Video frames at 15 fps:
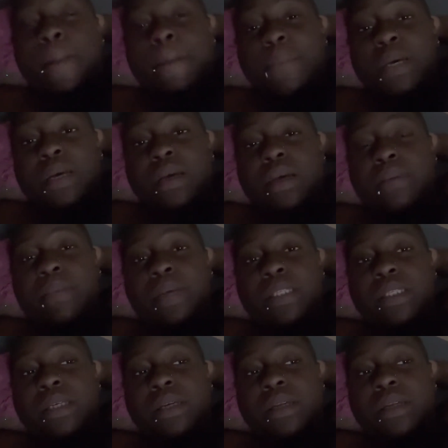but I'm about
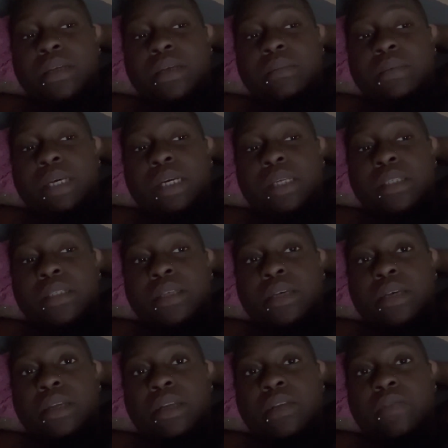to get up, like I said,